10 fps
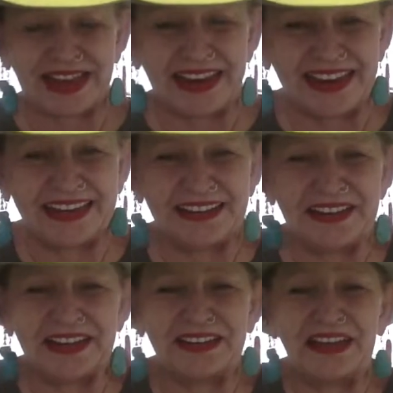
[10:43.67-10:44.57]
like,
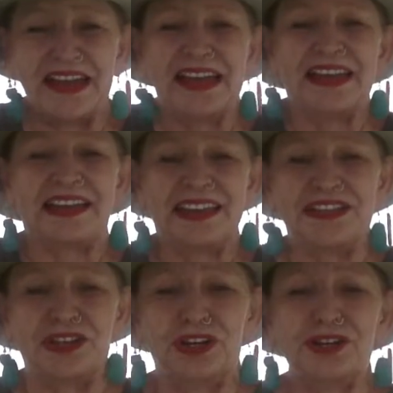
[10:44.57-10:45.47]
can you, can
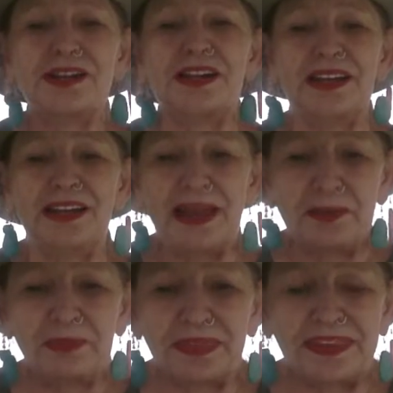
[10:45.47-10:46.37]
you learn a little
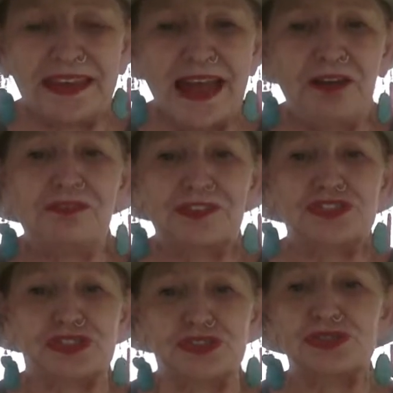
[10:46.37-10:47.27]
empathy now for
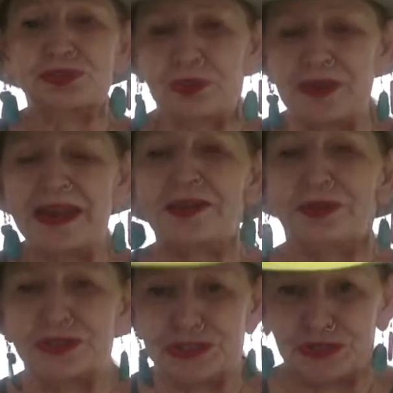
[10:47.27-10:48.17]
Jews? We'll make you
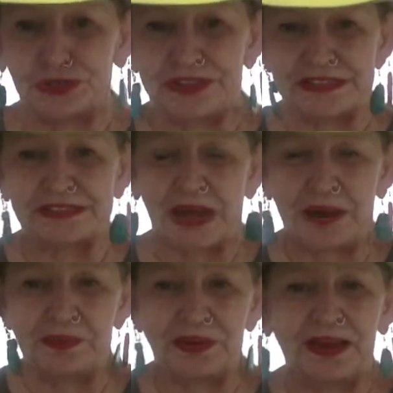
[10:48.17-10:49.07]
a Jew this
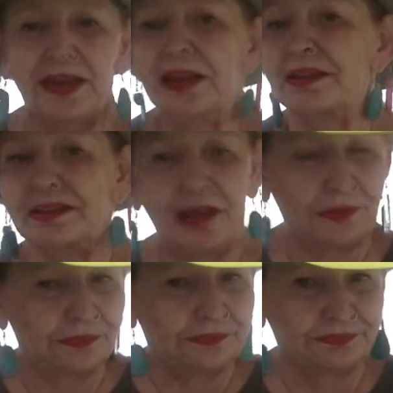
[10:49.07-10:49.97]
time around. No.
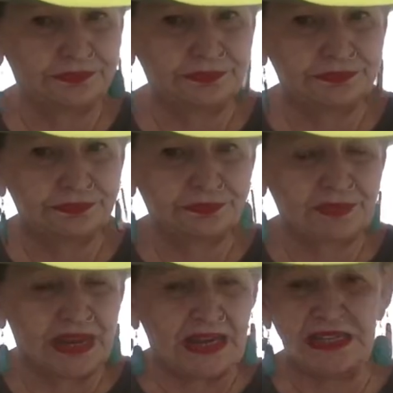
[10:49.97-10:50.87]

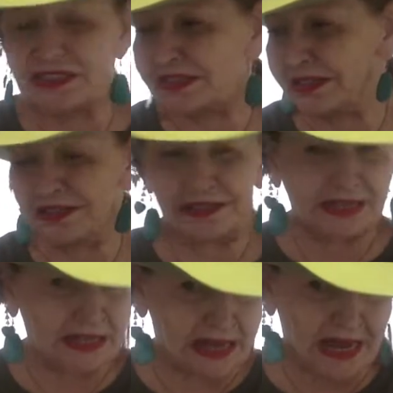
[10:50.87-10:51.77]
He's still in
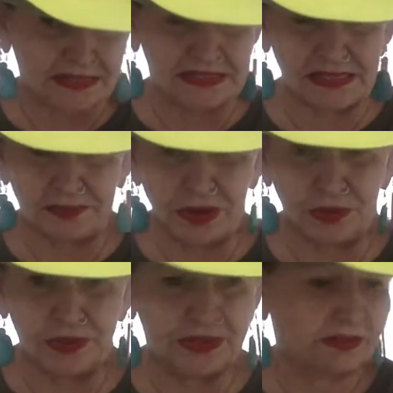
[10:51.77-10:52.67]
the Nazi
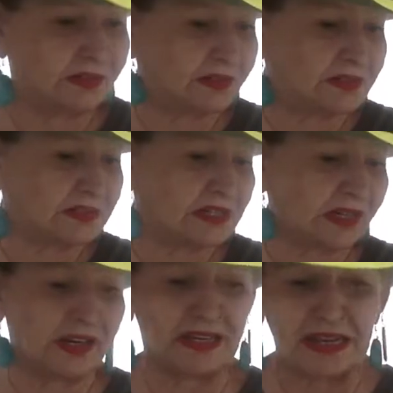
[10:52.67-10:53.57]
mode,
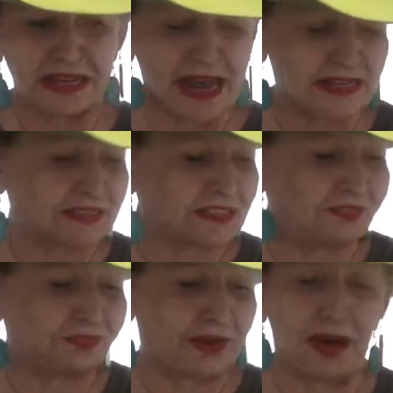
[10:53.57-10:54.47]
still in the Nazi
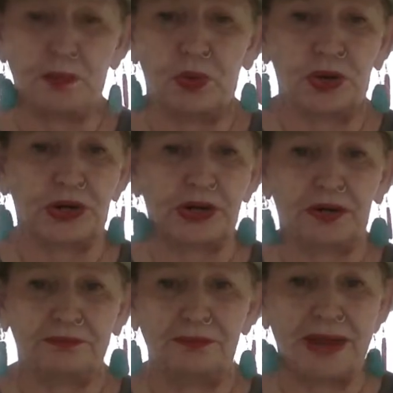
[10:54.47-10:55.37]
framework
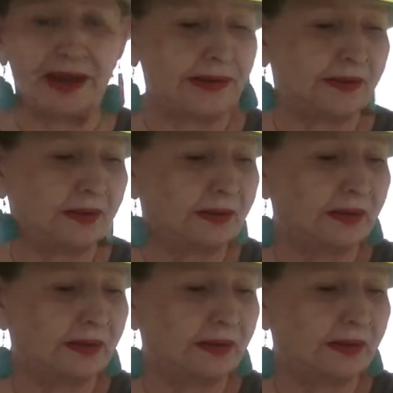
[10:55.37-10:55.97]
of mind.